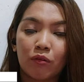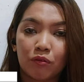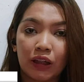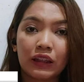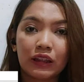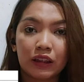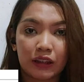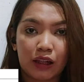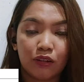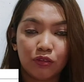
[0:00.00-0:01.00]
write it
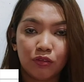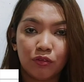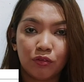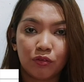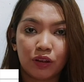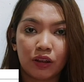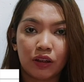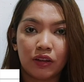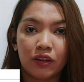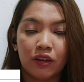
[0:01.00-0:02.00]
down
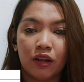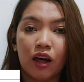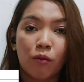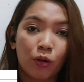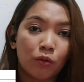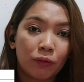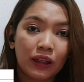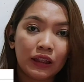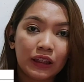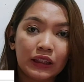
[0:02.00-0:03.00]
with a ball
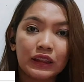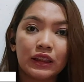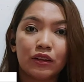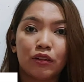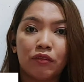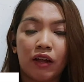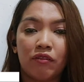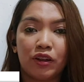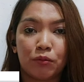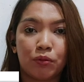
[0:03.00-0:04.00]
pen instead of
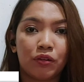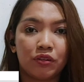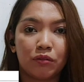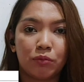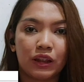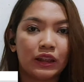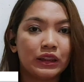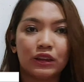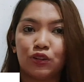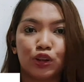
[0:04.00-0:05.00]
having it printed
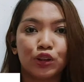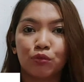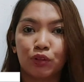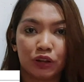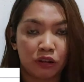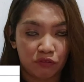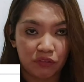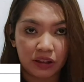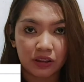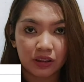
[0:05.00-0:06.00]
because it just wouldn't
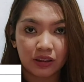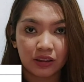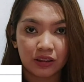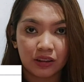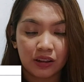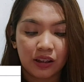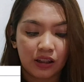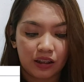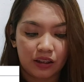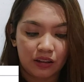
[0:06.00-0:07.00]
fit.
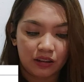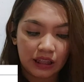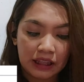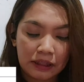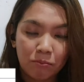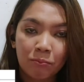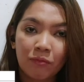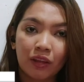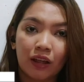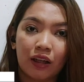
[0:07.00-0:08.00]
And then
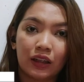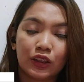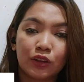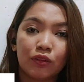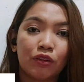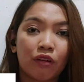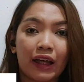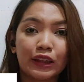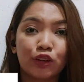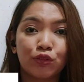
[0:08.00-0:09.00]
it's going
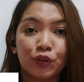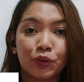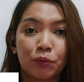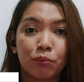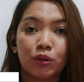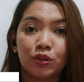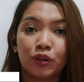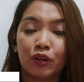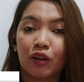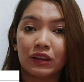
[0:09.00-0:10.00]
to ask for your
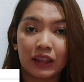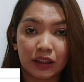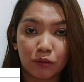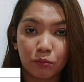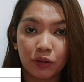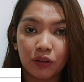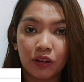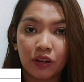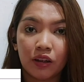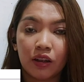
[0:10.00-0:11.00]
personal contact number.
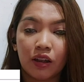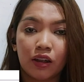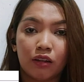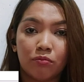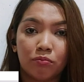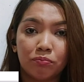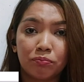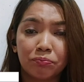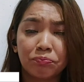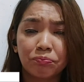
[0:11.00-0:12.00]
And